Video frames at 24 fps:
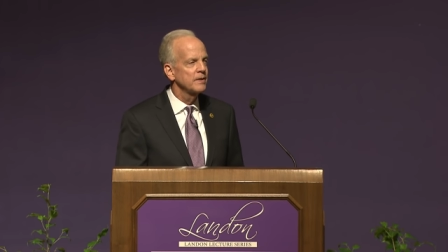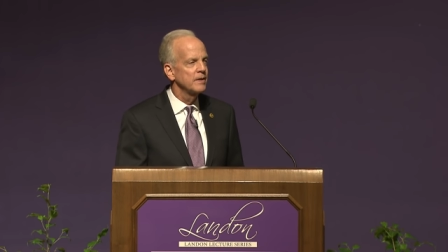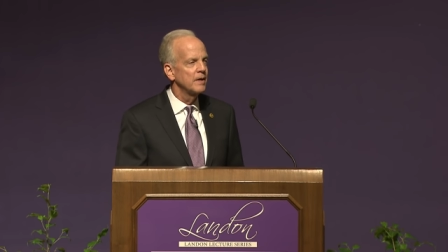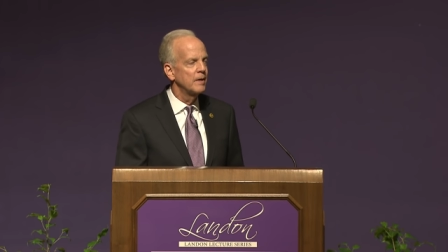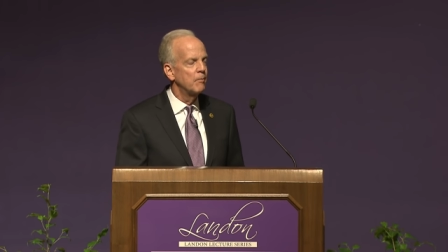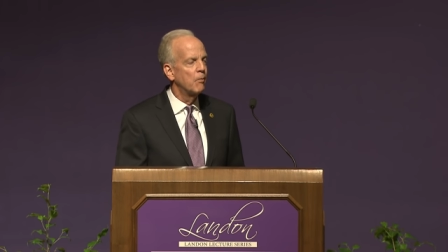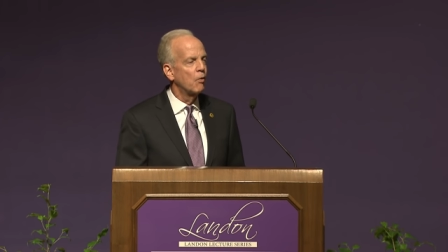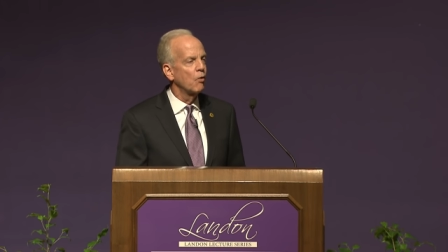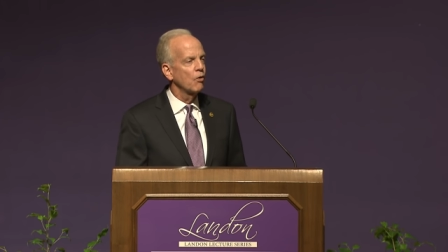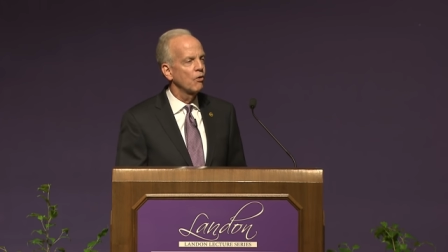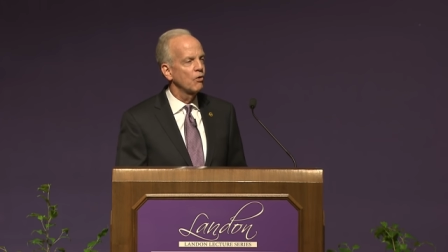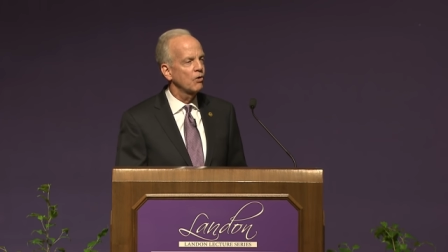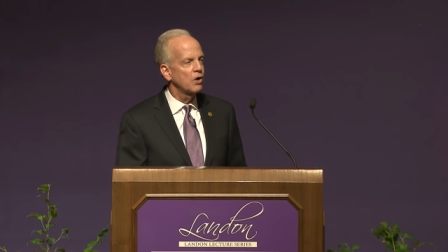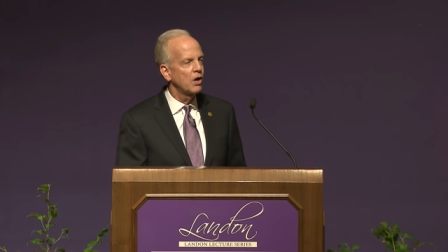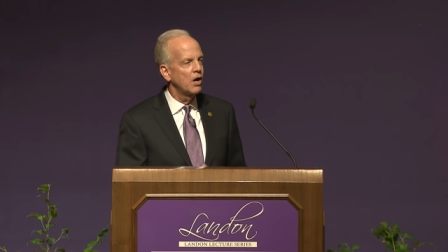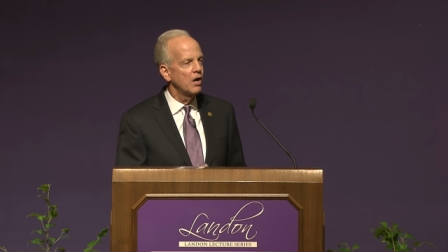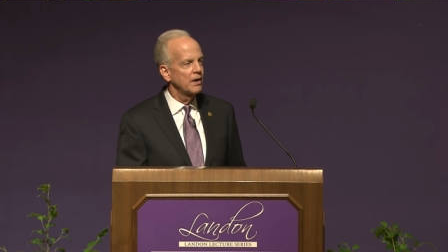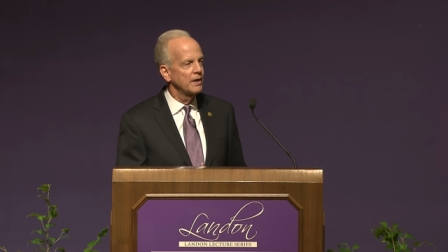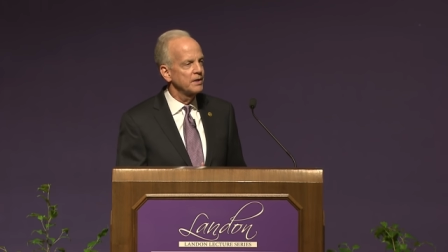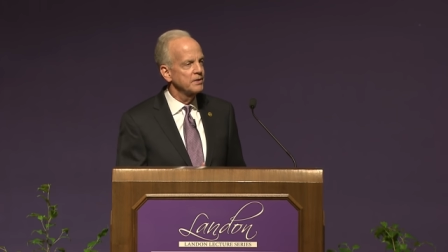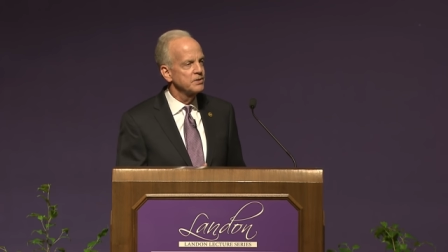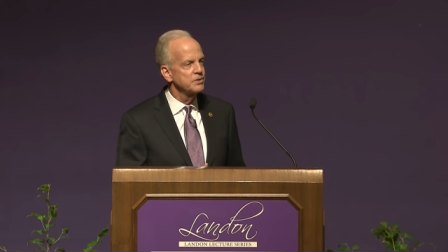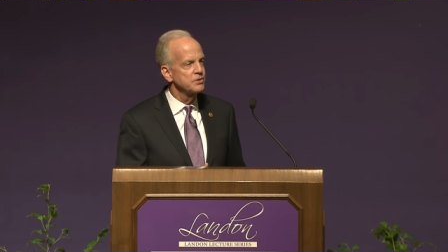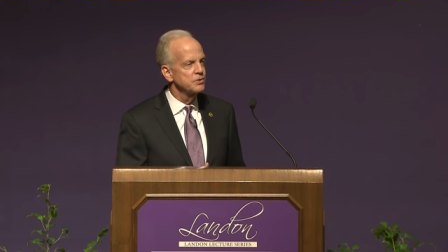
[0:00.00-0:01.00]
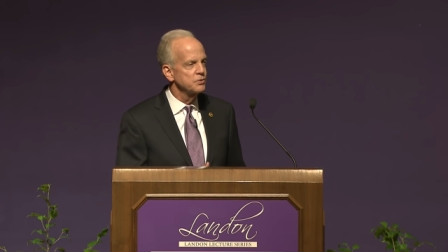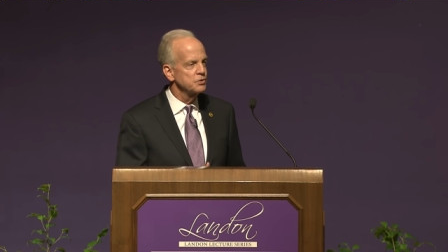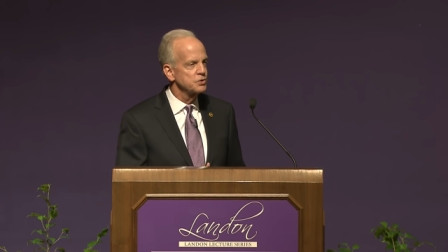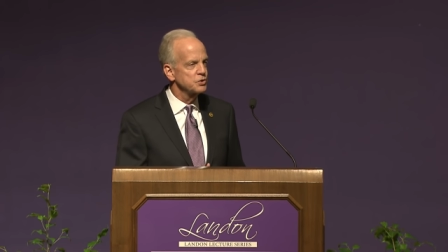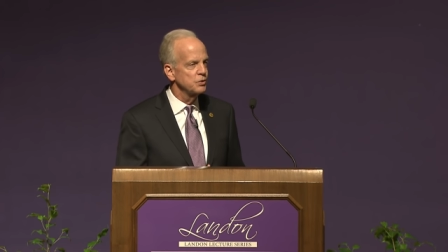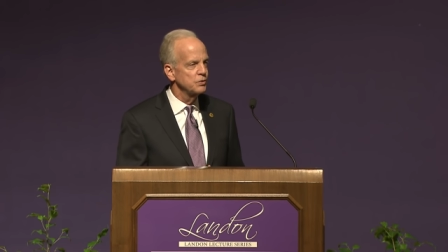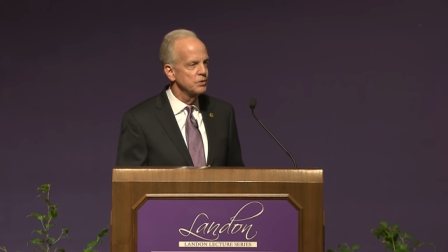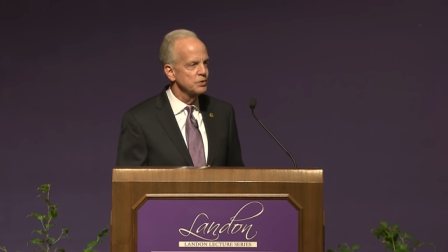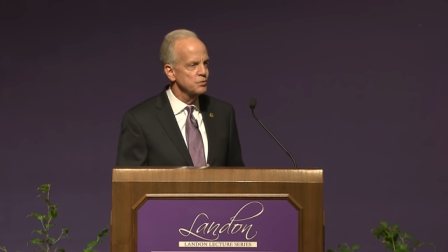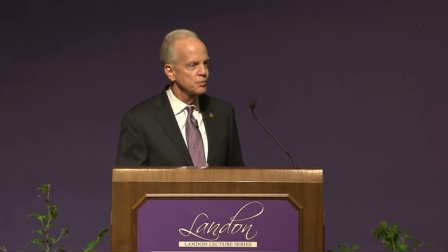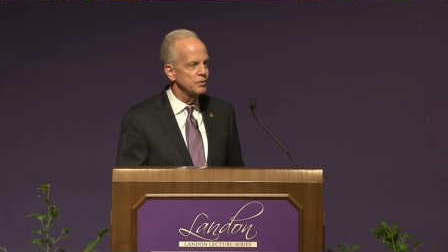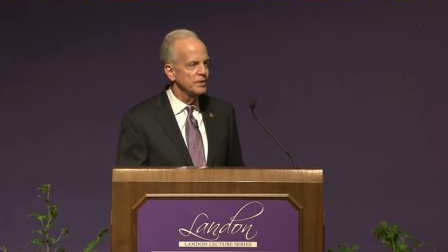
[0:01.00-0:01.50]
a moral calling to do
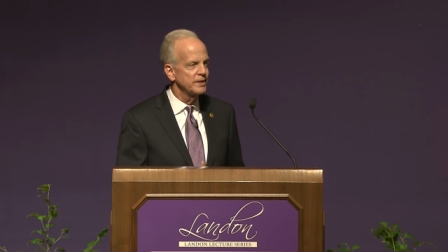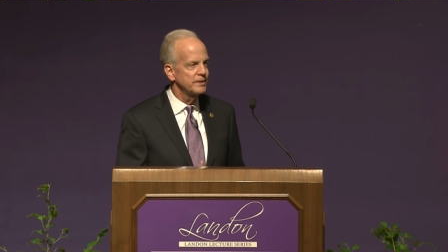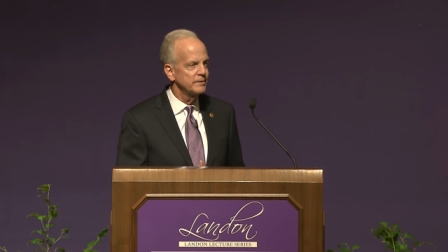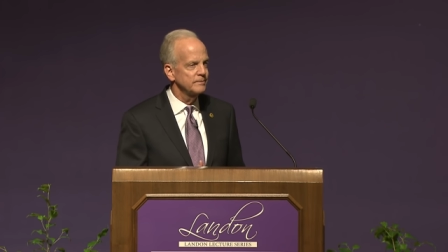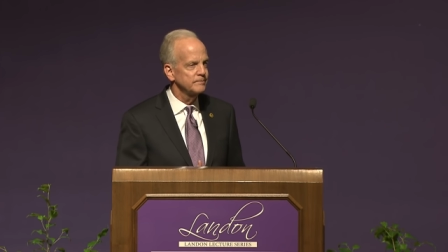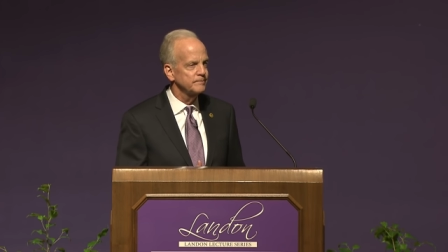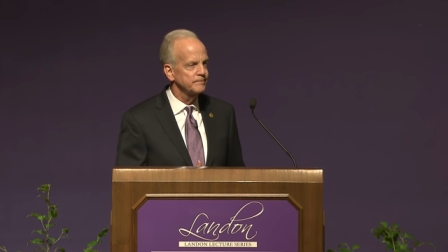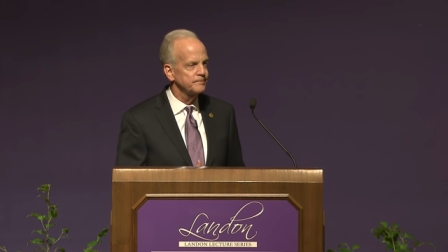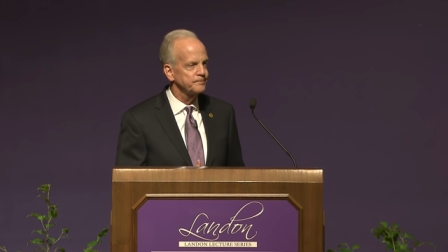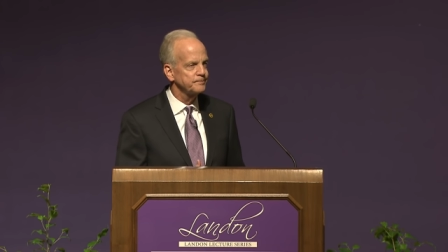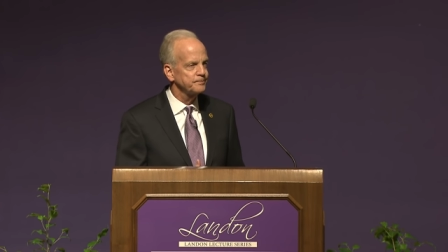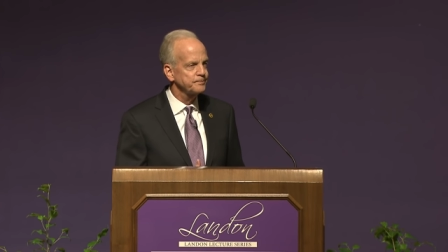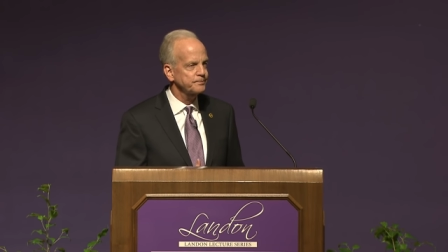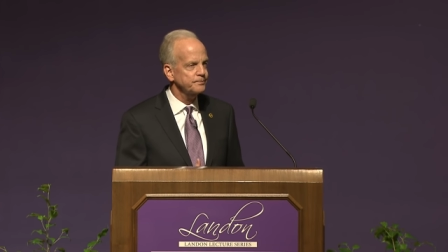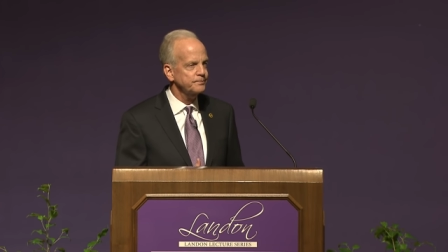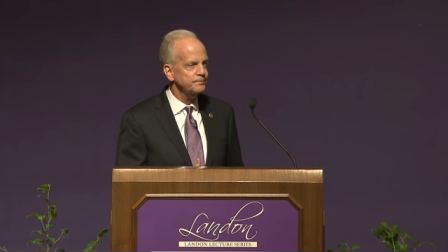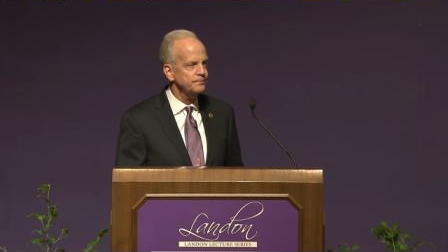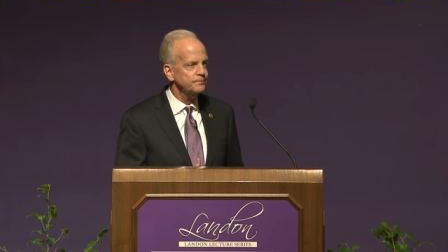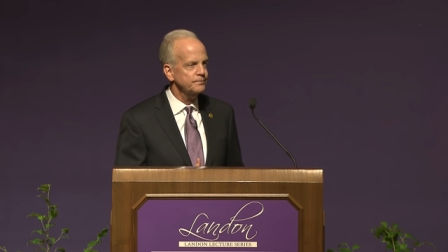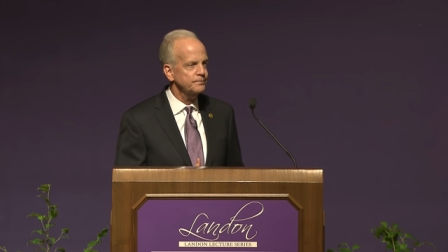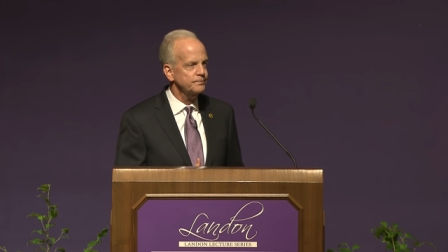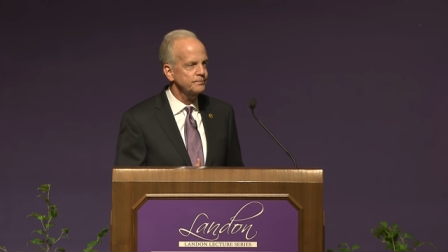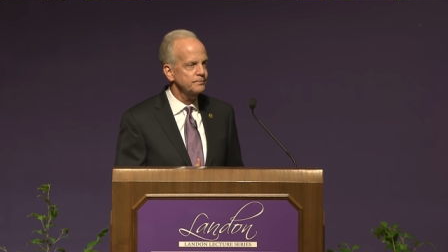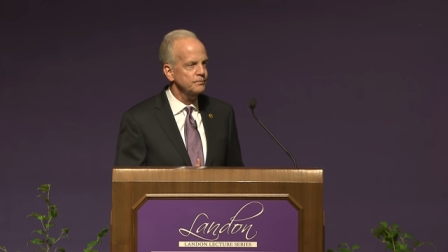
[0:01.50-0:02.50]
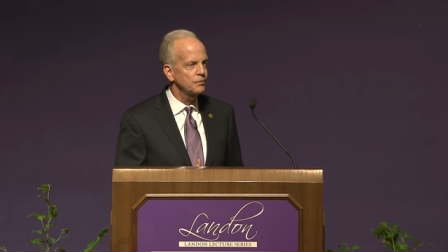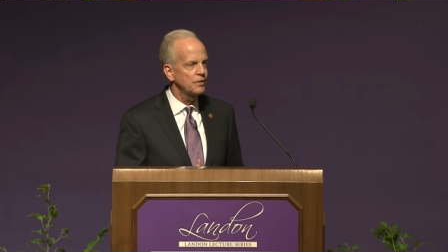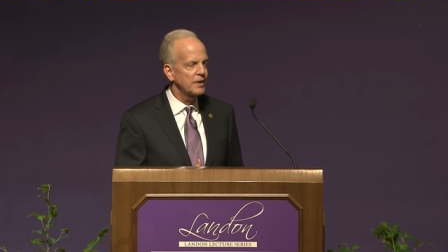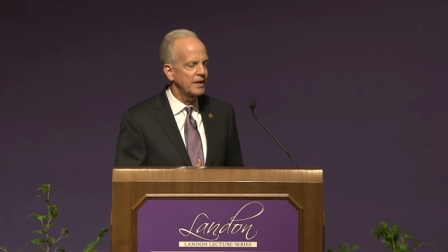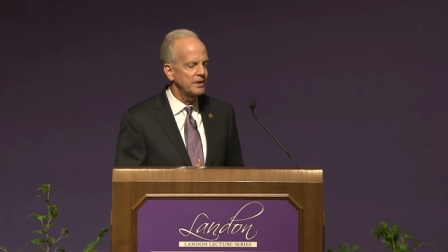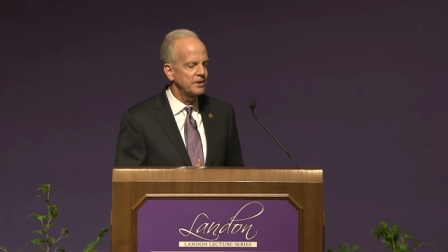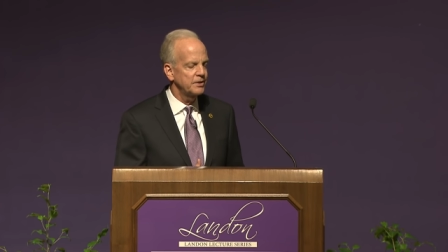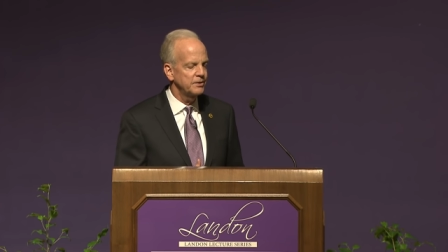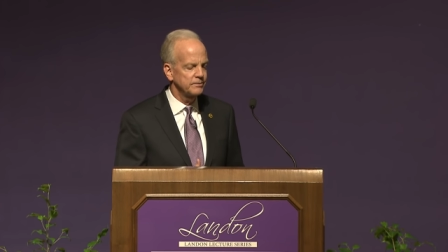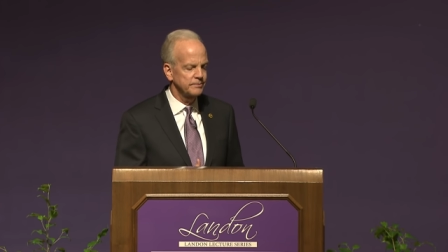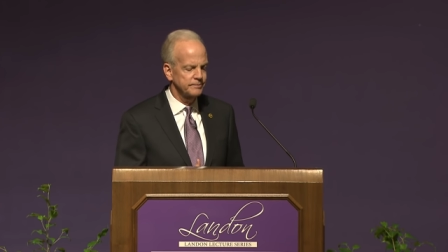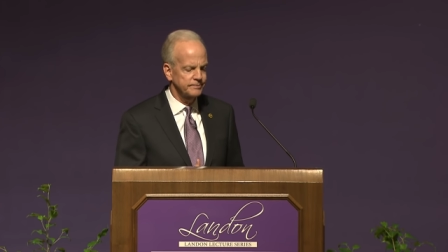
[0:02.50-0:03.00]
so as well.
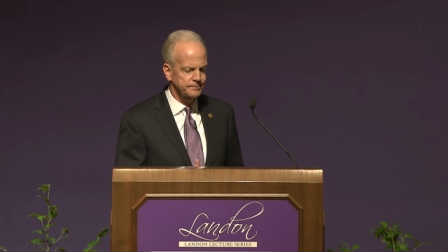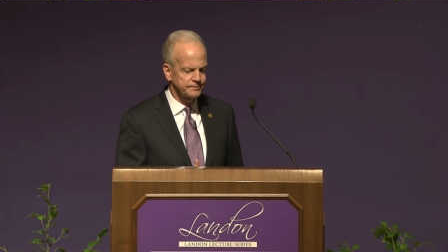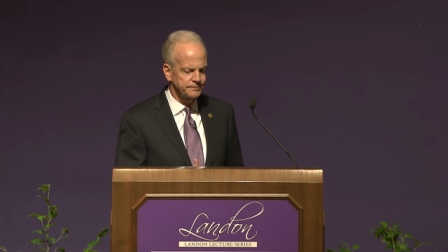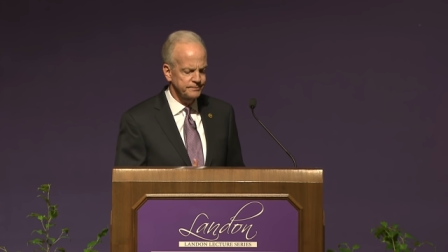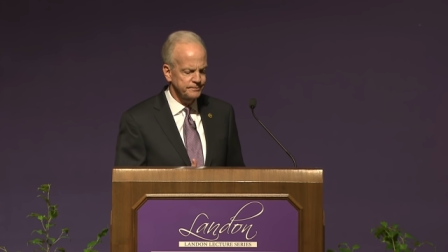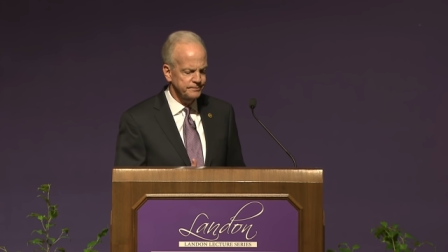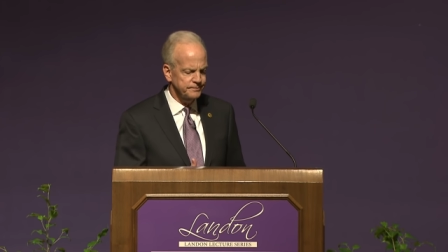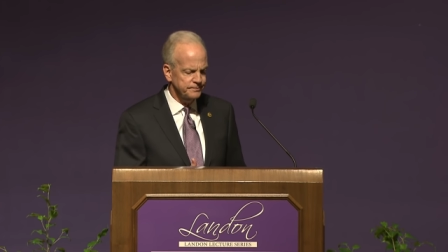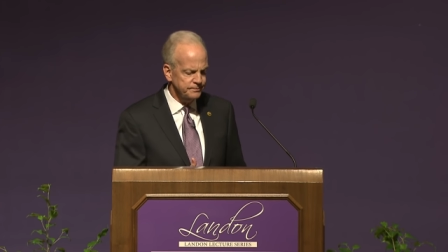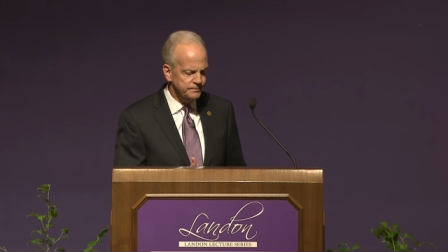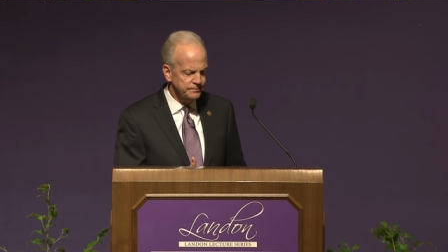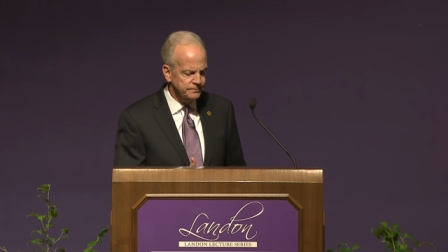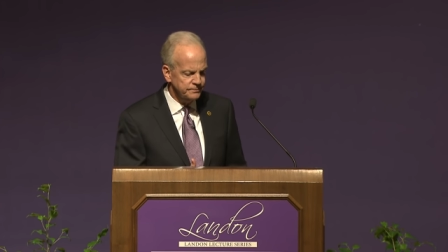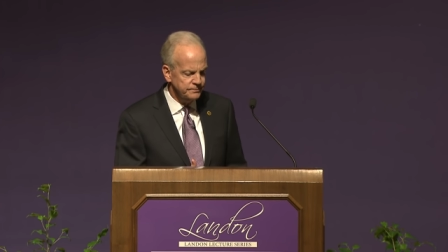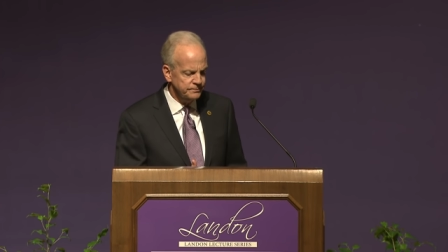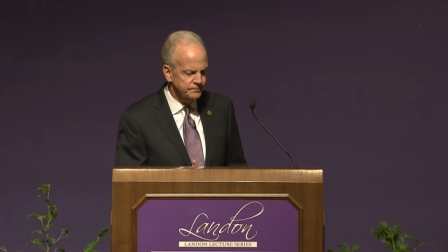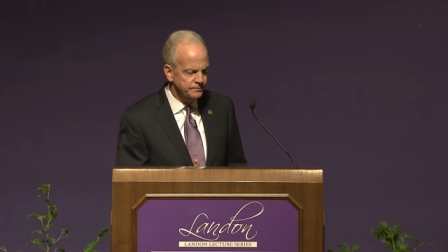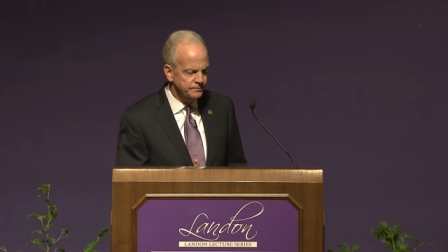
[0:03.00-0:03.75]
Thank you. Thank you.